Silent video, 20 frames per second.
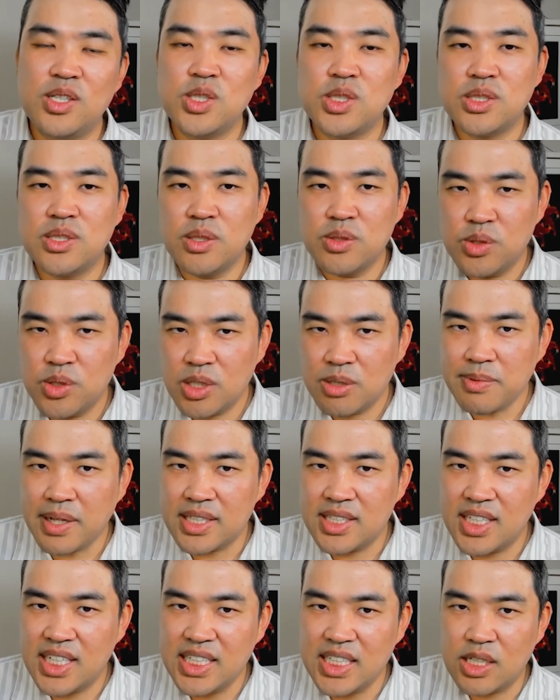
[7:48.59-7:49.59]
So during my
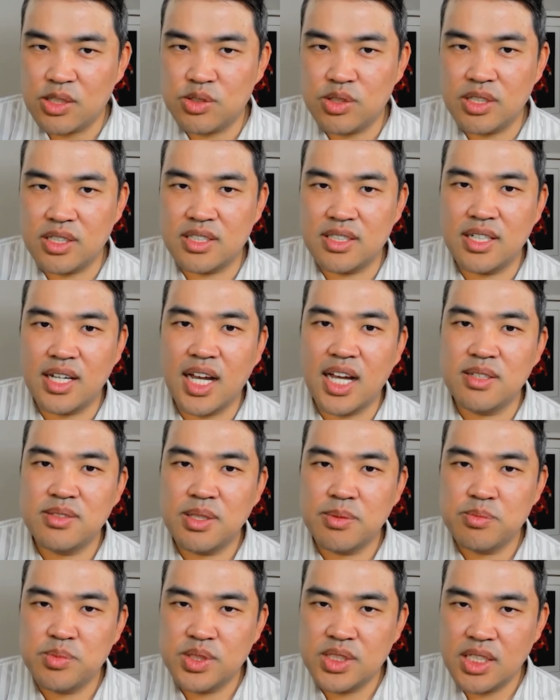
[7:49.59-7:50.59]
teenage year, I had
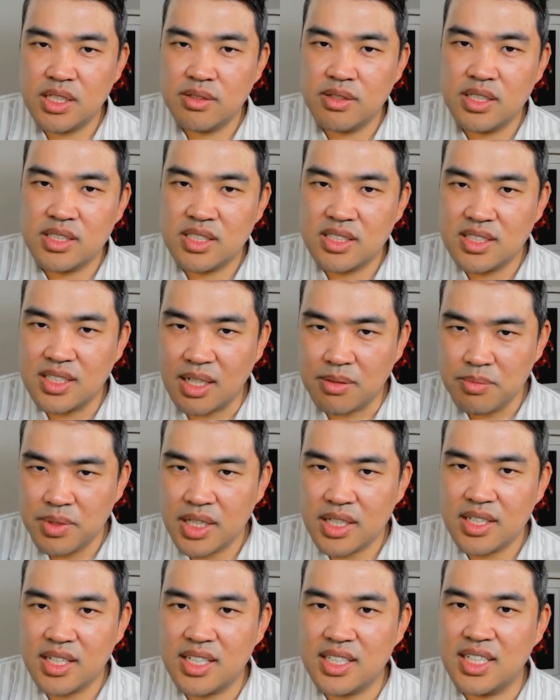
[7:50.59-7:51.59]
some serious
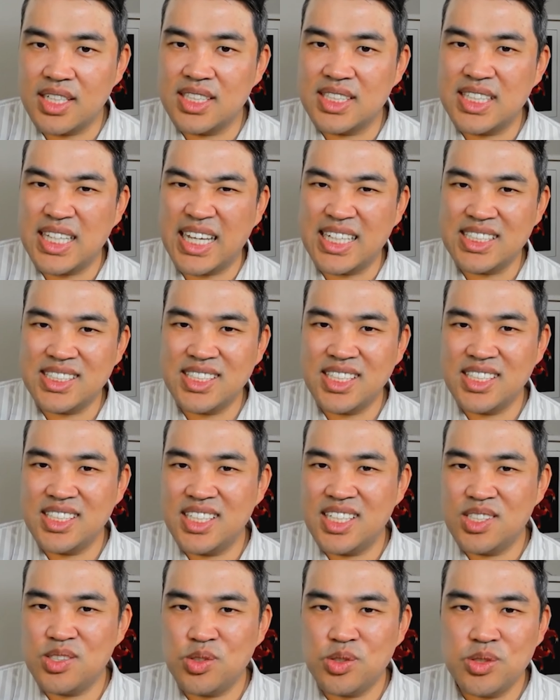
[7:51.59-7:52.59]
stomach and intestine
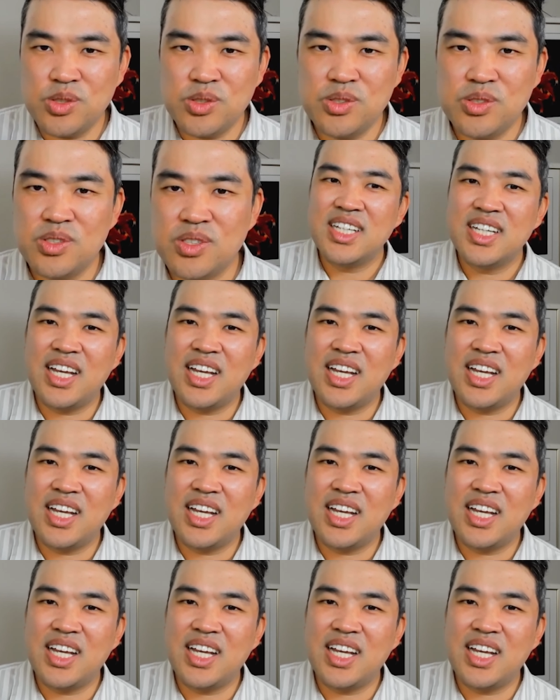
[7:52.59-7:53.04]
issue.